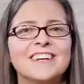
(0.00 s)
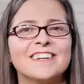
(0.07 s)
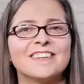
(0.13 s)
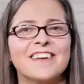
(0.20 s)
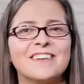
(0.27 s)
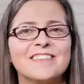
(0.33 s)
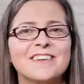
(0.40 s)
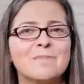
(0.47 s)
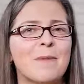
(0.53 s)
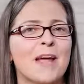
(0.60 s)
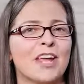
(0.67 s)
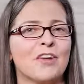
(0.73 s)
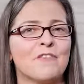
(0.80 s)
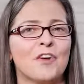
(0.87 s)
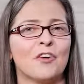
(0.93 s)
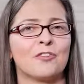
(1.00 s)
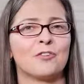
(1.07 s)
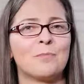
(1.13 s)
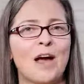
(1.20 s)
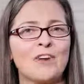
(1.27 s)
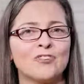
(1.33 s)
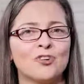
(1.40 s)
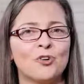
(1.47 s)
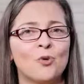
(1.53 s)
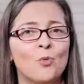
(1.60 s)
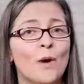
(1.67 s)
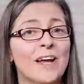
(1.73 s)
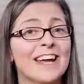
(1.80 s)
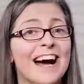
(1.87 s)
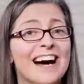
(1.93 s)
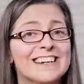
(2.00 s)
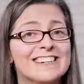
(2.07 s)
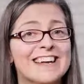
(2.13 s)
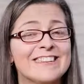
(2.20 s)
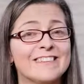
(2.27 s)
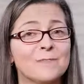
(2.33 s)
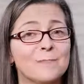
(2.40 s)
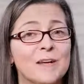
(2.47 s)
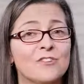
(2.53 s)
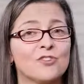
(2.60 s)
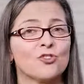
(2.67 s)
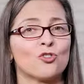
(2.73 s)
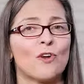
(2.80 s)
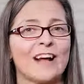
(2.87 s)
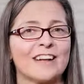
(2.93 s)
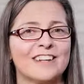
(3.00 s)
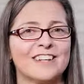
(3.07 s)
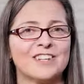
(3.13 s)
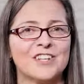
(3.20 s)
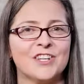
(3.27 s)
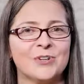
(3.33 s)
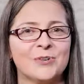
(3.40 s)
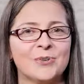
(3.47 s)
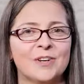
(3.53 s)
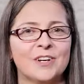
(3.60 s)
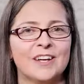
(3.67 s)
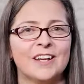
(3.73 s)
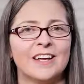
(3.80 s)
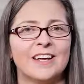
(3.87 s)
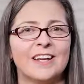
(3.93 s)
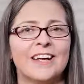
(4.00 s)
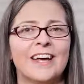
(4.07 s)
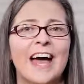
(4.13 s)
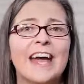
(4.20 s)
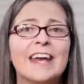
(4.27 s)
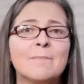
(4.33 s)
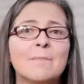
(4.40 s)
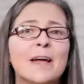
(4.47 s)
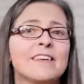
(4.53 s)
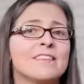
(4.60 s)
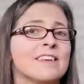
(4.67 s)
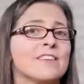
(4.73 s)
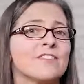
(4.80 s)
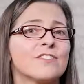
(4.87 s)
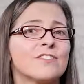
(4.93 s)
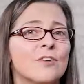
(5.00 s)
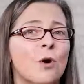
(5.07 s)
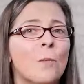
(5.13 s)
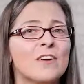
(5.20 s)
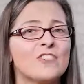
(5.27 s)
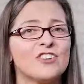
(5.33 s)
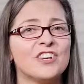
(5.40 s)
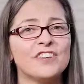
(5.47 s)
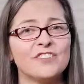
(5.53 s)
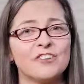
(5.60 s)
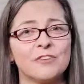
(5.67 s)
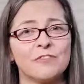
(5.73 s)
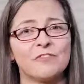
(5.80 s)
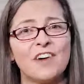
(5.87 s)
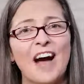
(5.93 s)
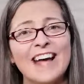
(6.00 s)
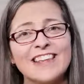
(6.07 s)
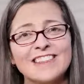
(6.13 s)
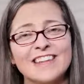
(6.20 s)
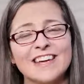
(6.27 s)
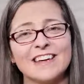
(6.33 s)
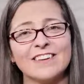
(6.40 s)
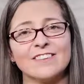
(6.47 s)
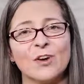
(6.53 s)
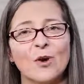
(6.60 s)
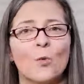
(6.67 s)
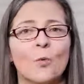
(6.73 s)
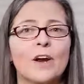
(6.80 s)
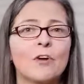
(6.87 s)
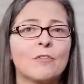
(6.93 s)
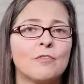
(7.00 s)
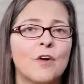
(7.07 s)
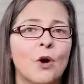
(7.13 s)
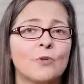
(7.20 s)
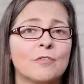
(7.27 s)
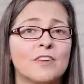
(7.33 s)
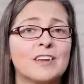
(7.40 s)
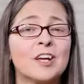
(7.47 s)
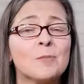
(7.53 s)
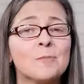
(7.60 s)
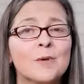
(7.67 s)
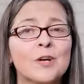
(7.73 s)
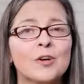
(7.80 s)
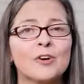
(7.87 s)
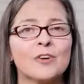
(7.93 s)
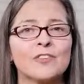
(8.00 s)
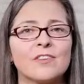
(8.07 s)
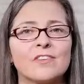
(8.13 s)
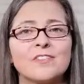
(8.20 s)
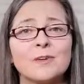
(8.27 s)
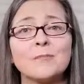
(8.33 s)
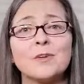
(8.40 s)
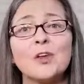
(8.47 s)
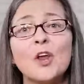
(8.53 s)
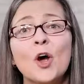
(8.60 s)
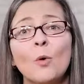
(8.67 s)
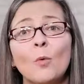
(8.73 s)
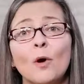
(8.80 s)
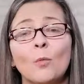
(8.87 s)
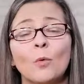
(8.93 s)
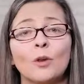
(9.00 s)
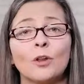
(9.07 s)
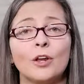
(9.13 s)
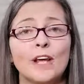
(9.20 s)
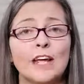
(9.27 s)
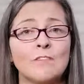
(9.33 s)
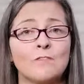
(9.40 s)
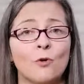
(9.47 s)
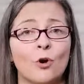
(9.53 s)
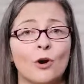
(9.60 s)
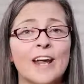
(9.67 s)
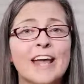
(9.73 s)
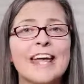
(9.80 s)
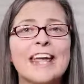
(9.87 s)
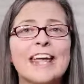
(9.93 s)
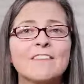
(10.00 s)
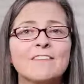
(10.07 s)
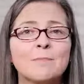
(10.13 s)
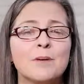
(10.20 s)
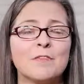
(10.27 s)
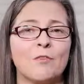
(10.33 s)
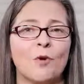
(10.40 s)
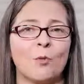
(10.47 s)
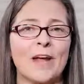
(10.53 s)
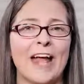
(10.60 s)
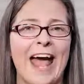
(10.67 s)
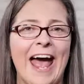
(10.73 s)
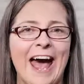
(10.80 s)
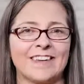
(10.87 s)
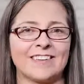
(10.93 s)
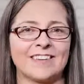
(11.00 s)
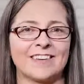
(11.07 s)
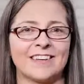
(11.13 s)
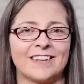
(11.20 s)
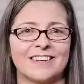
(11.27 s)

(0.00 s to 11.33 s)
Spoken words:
Doesn't it make you feel special when content speaks directly to you? And it makes it so much easier to find things when our phones and computers seem to know what we're looking for even before we ask.